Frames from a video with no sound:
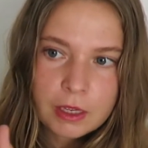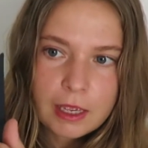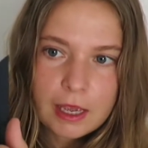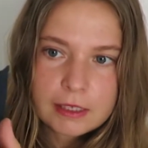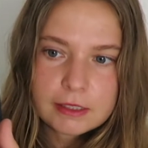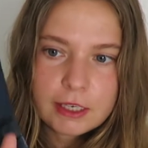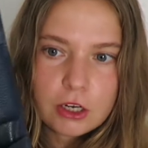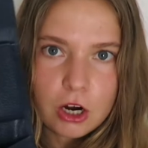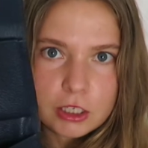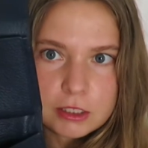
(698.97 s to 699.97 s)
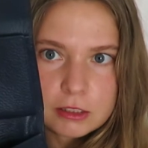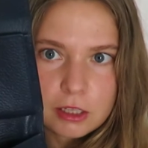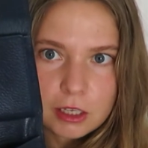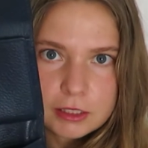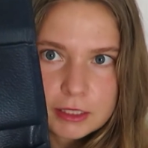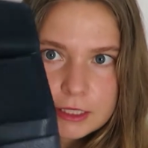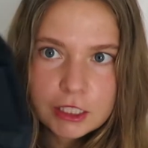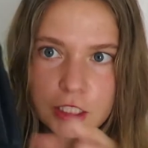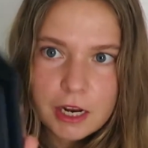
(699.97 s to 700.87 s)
It has a card slot here,